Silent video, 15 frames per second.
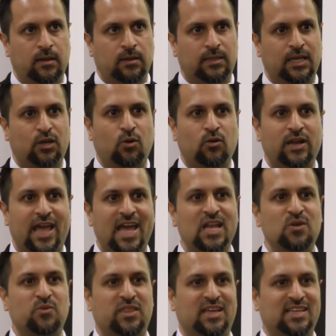they don't end
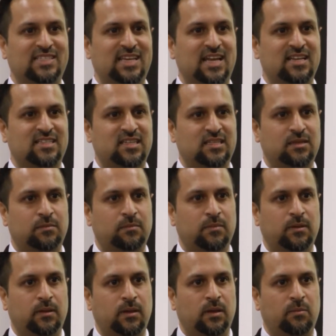with asceticism
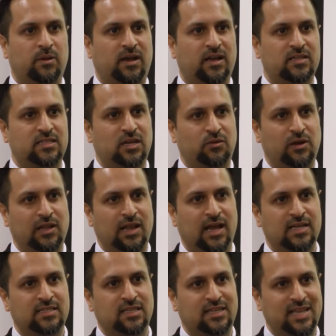because they
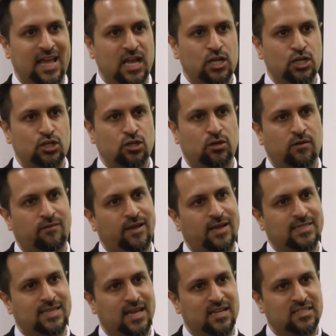realize the danger of
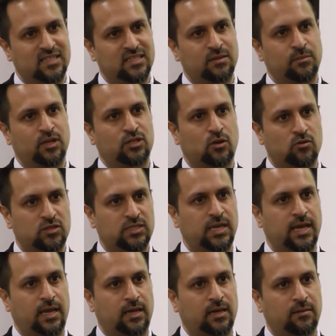asceticism in its own
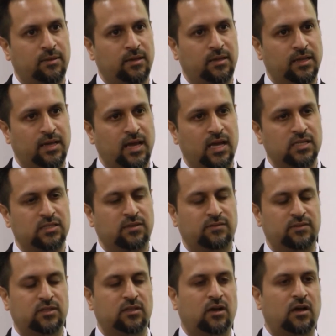sake. I mean, in the case of
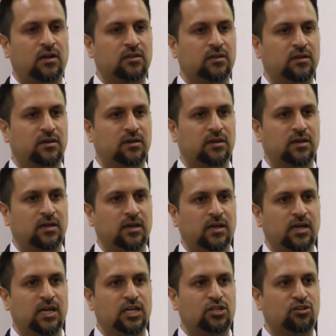Siddhartha,
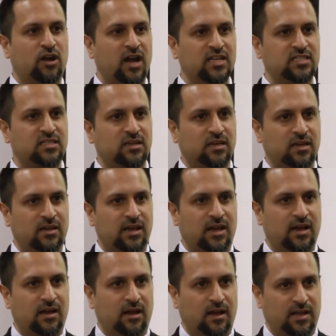he tries
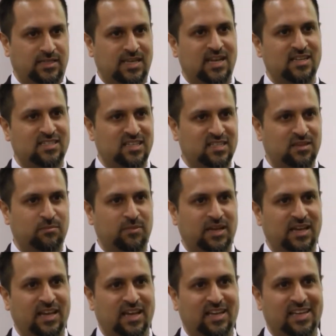asceticism,
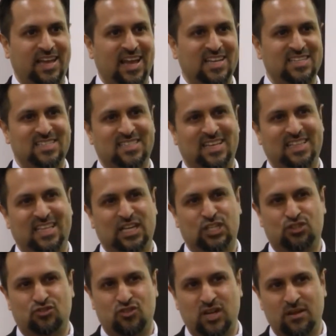he engages in the
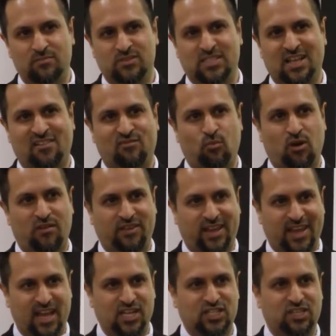extreme
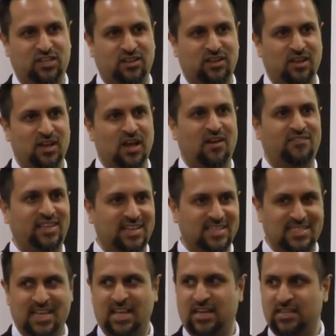self-mortification of the
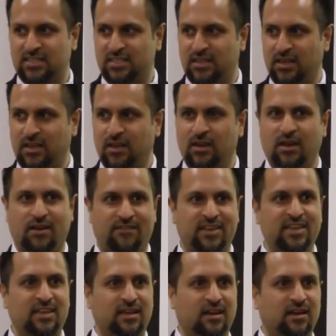ascetics of
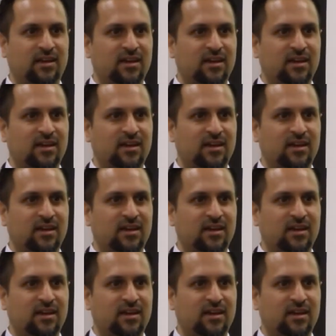India,